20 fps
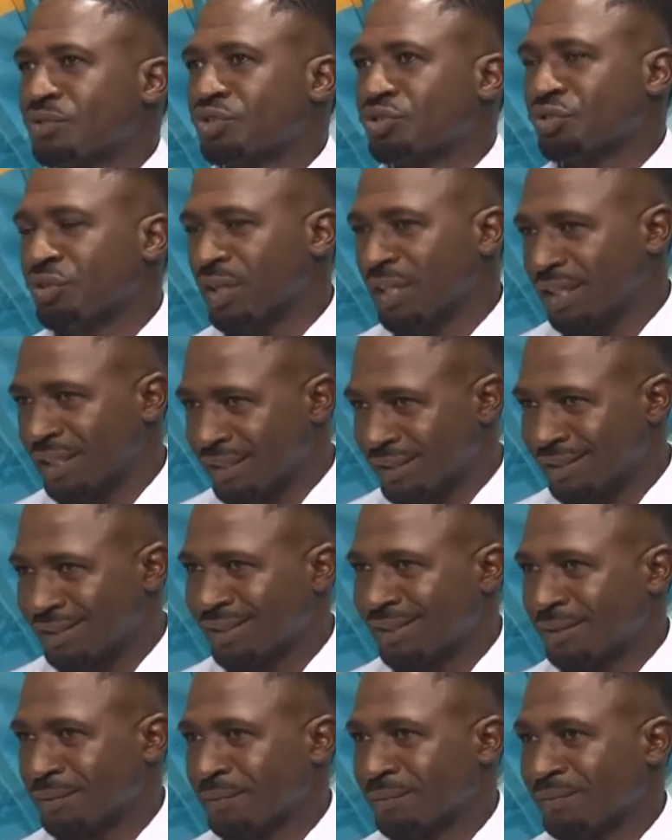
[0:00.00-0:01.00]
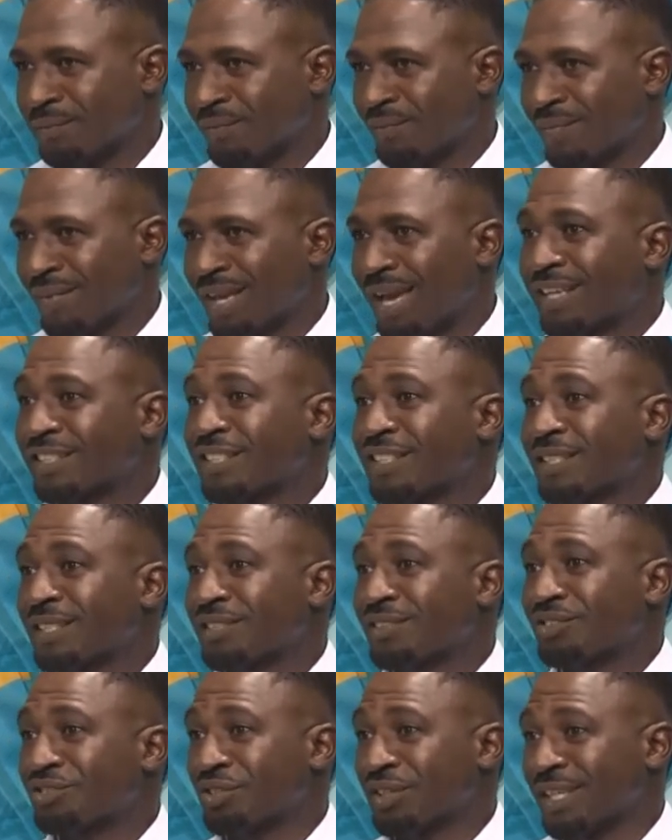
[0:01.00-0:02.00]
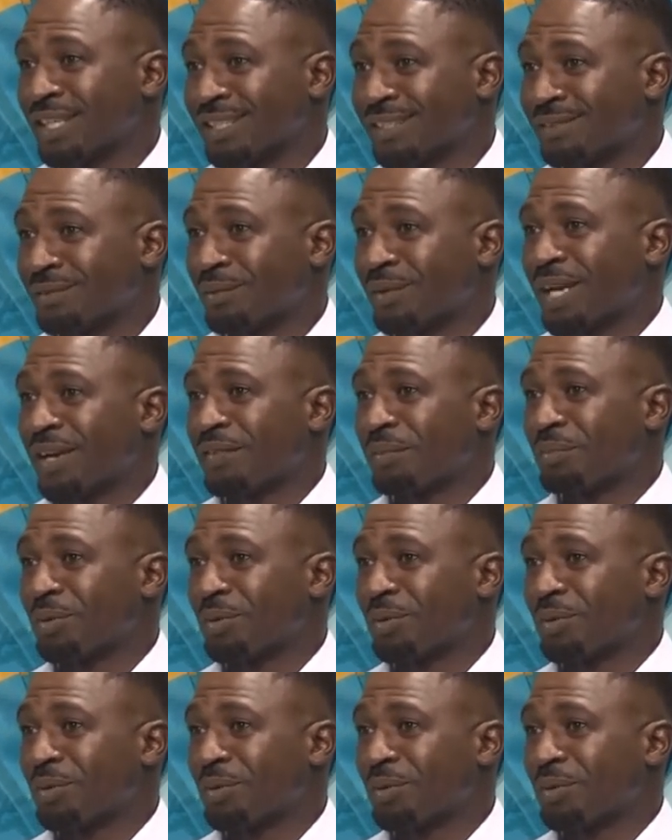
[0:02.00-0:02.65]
trained. Actually trained. We have a